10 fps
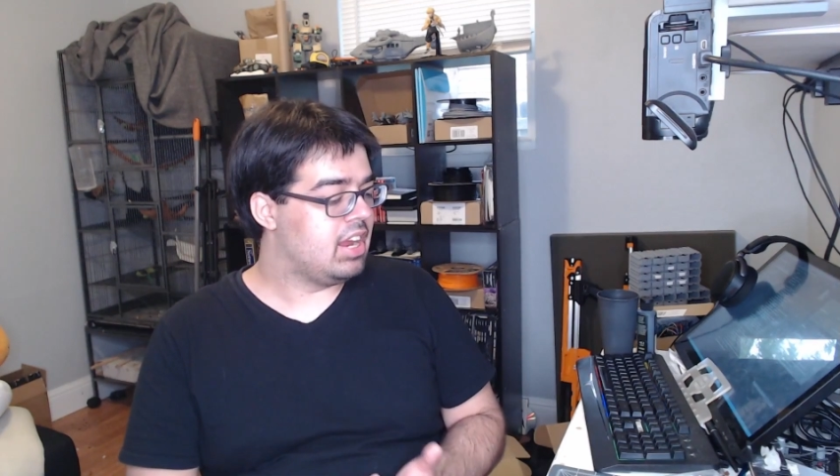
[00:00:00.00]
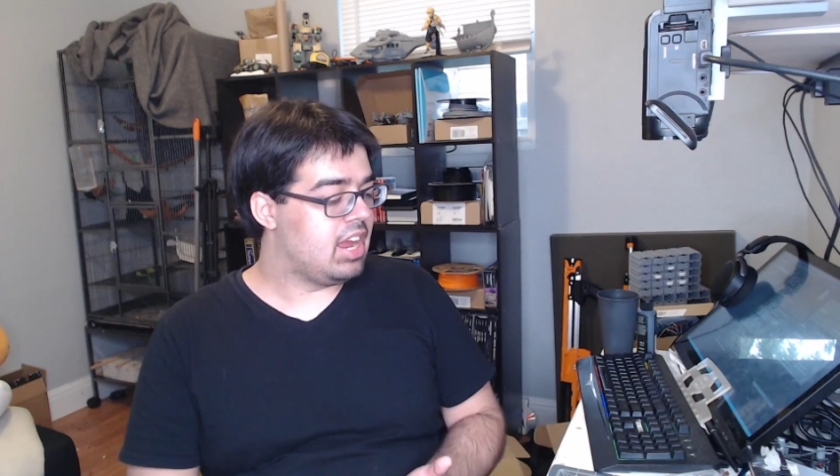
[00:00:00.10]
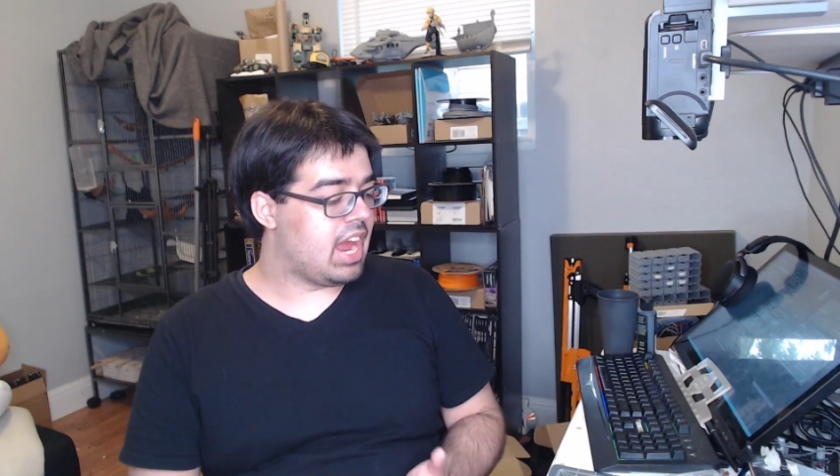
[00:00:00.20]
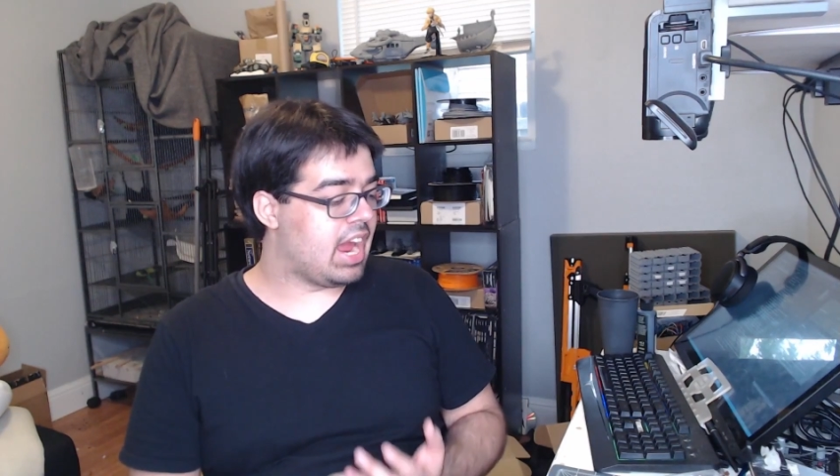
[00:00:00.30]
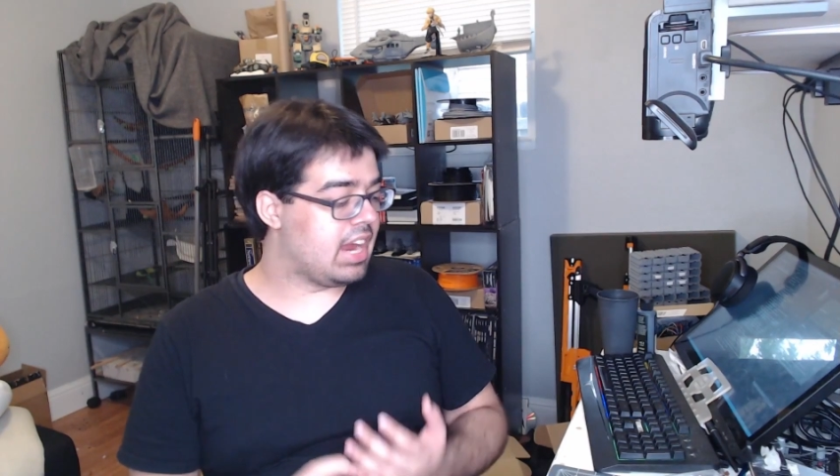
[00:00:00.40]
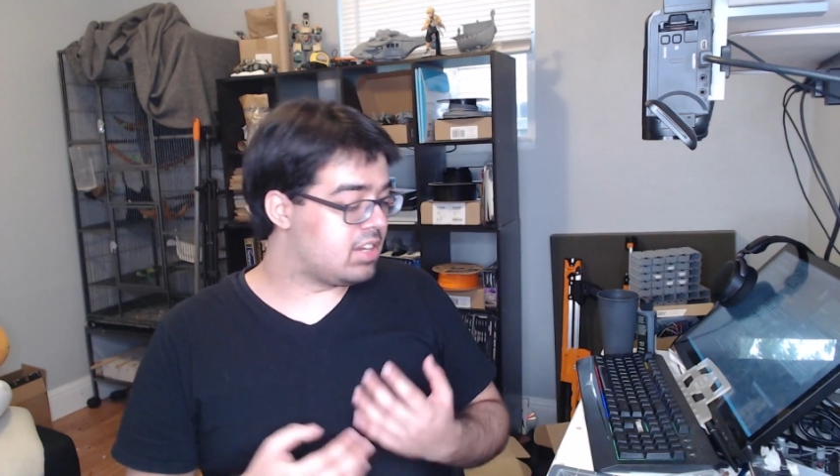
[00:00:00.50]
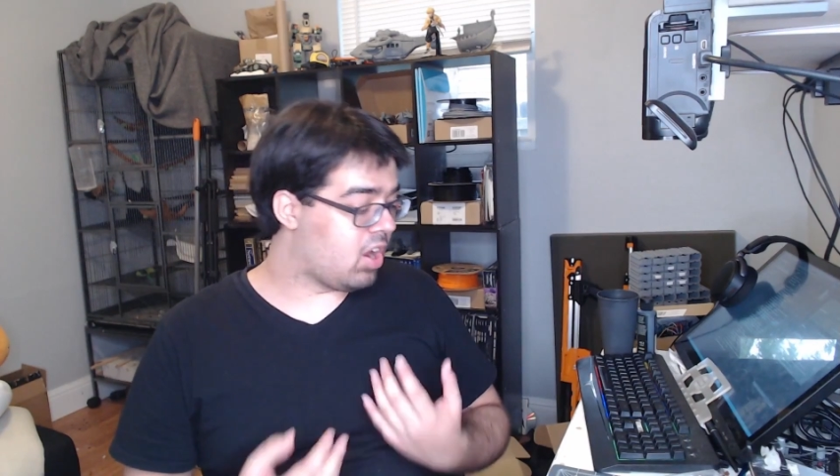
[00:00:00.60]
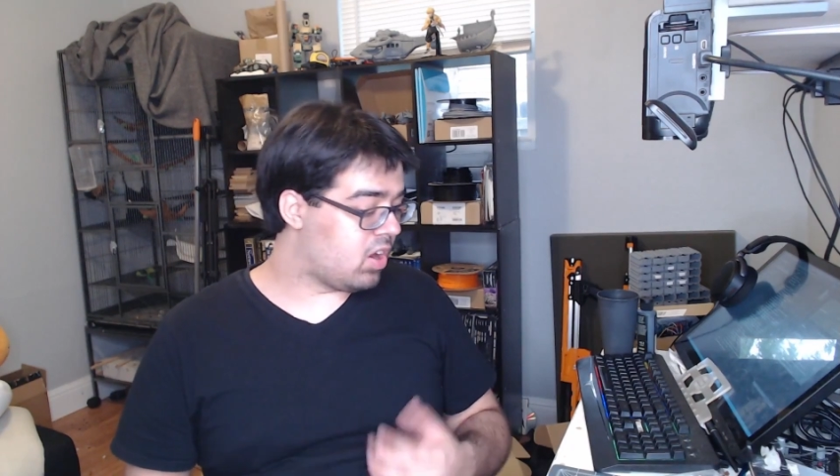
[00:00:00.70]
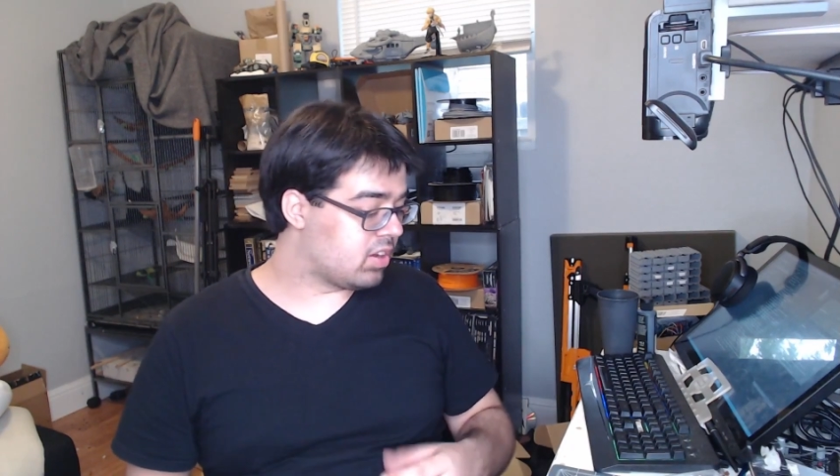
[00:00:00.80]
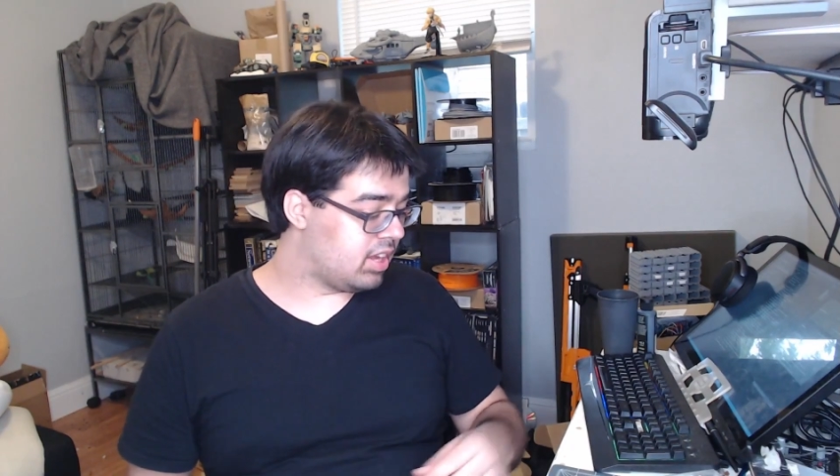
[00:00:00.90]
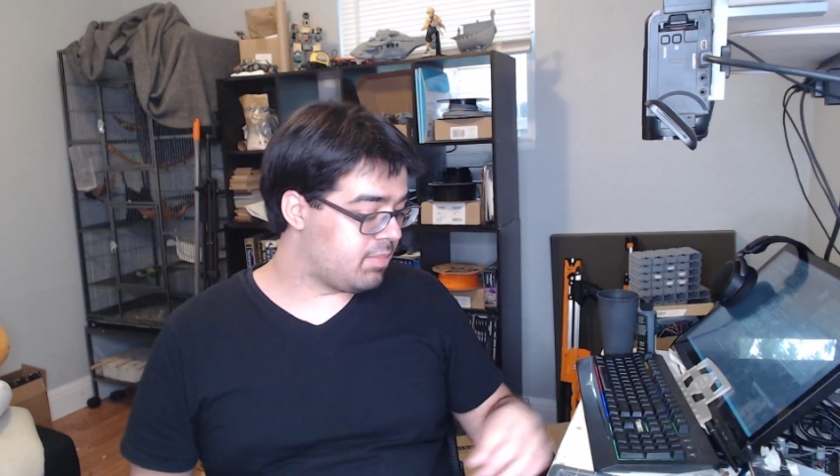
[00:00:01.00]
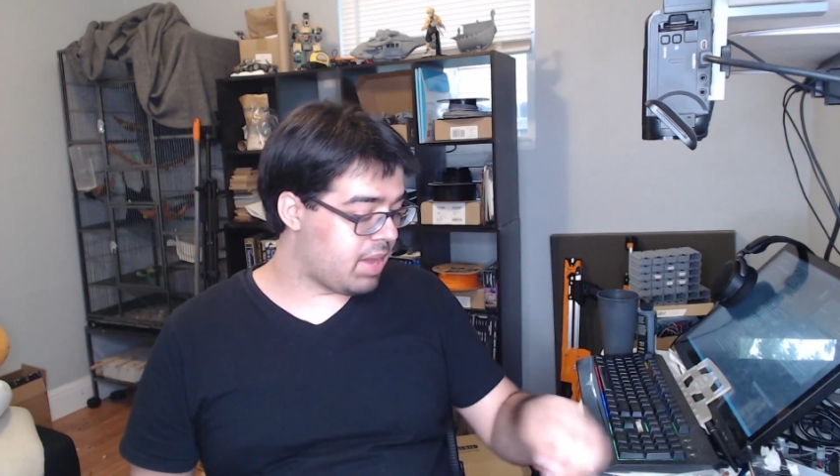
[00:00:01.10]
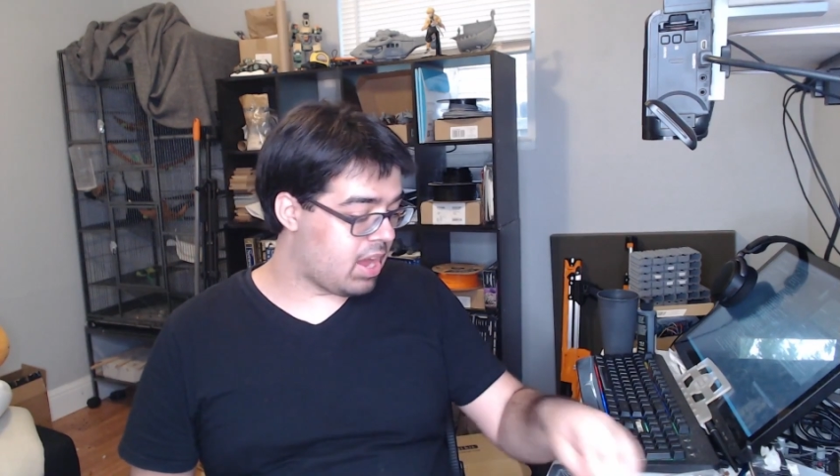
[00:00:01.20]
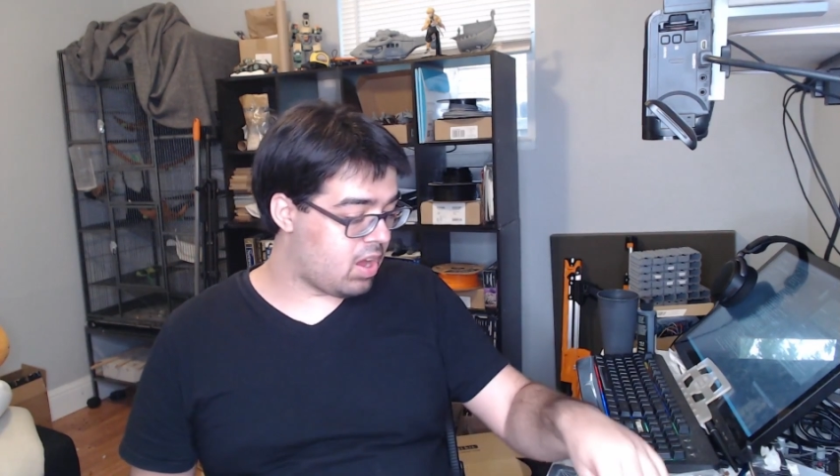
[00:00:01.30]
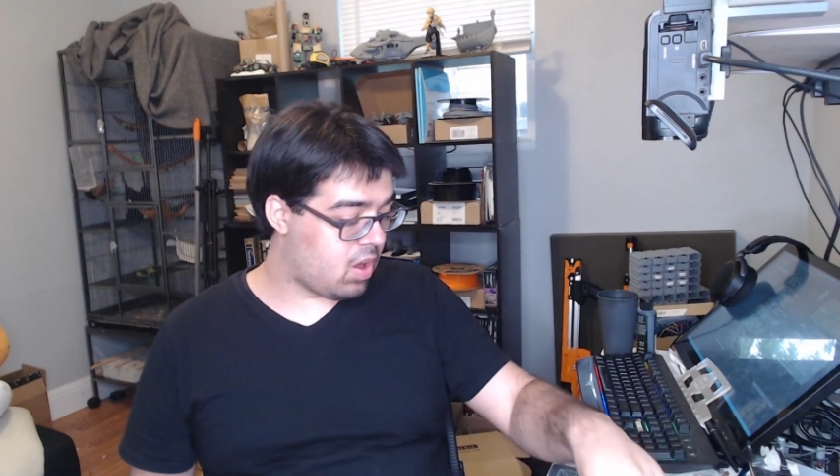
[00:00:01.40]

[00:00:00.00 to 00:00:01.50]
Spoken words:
and talking about